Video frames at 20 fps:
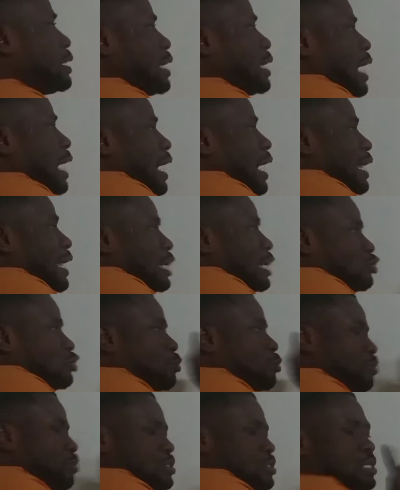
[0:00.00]
the
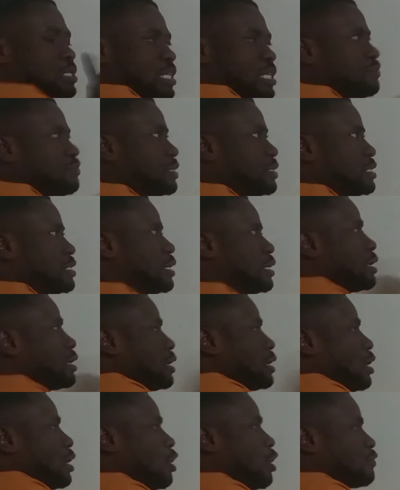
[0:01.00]

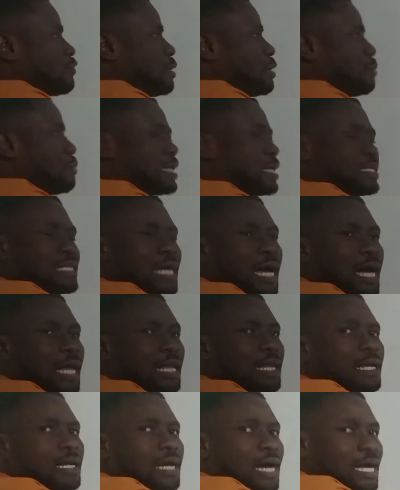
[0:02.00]
electropositivity of the
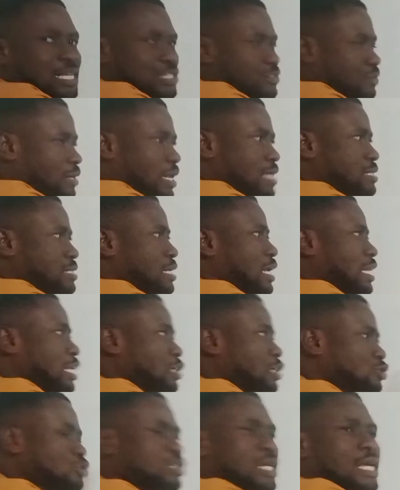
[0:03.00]
metal as well as the
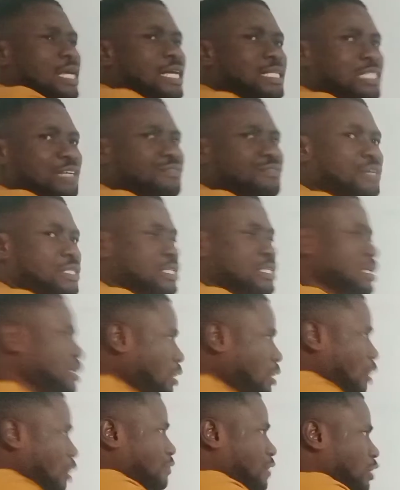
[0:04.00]

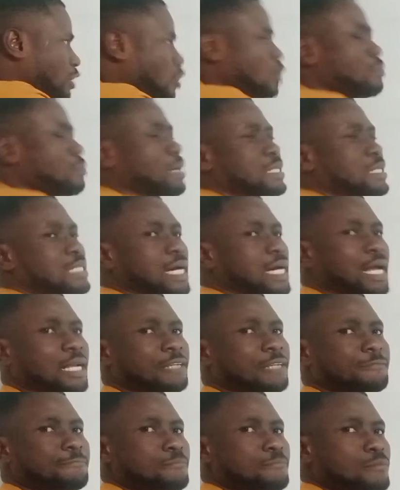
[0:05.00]
electronegativity of the
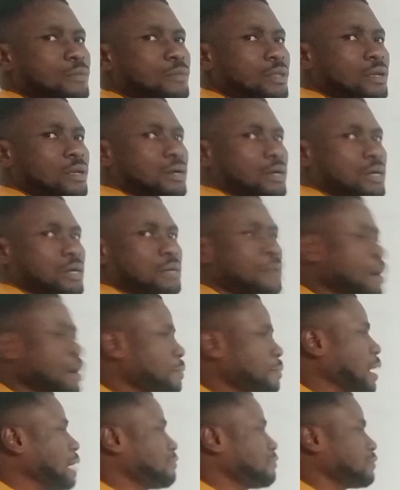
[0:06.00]
non-metal.
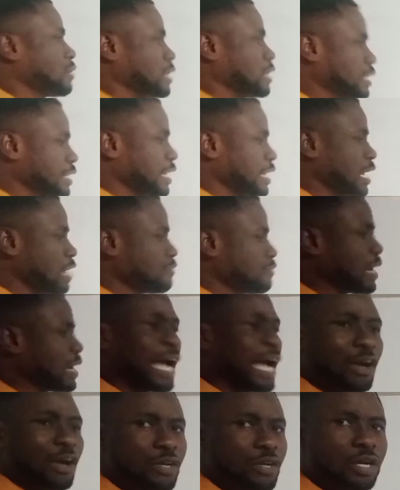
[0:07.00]
Remember, in every
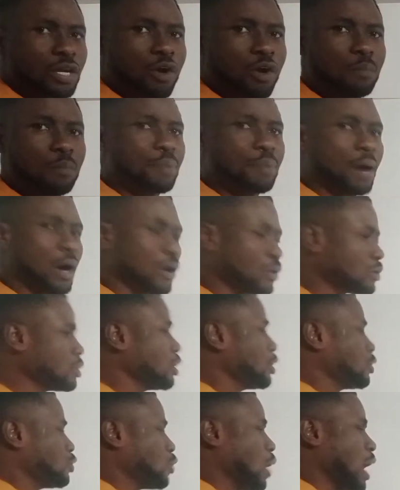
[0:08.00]
ionic
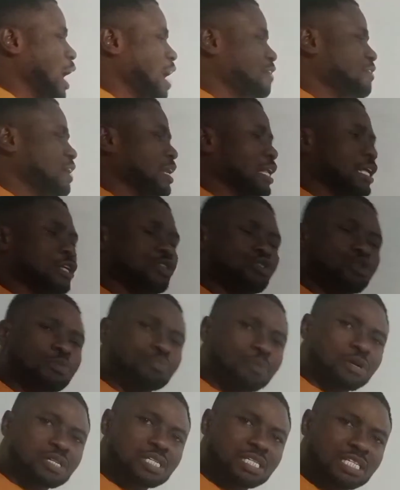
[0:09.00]
compound you have an
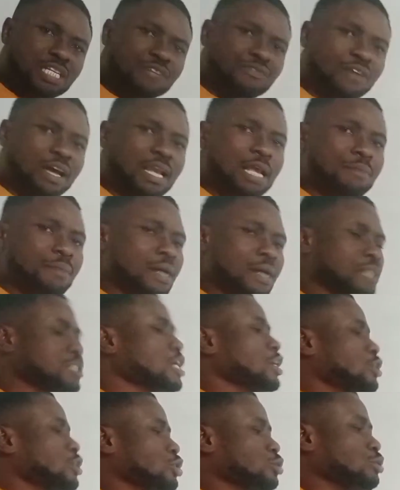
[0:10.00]
electropositive element,
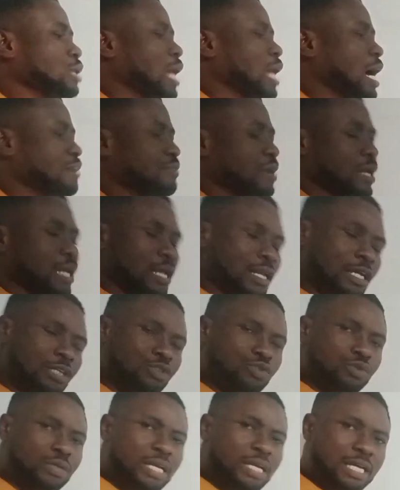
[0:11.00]
you will have an
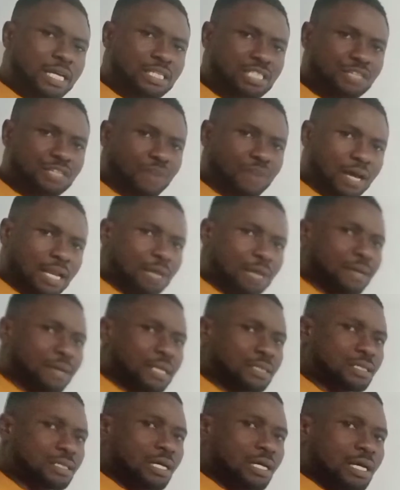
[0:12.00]
electronegative
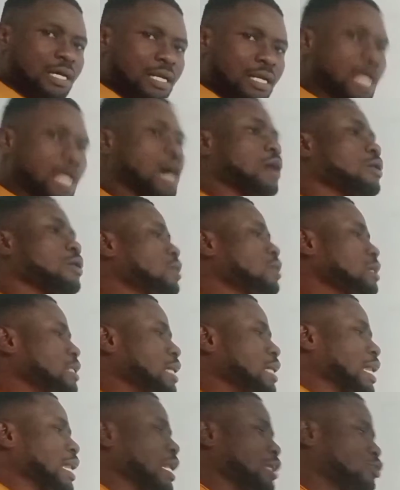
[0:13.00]
element. Now
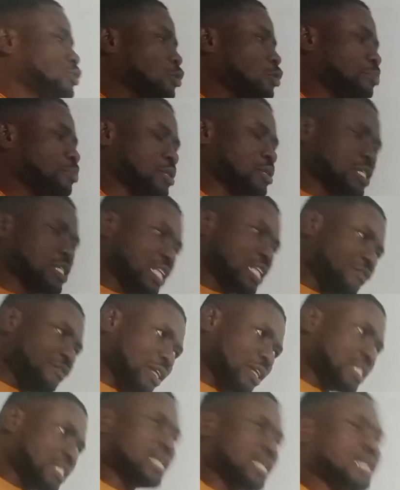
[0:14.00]
the
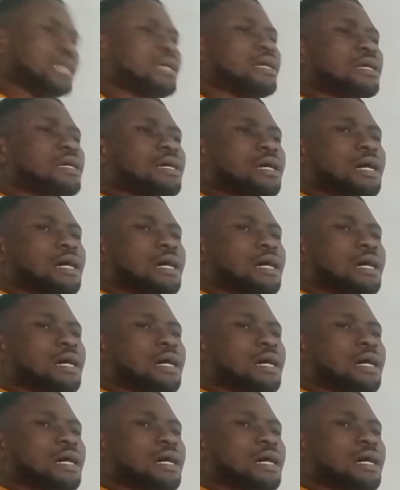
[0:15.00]
electropositivity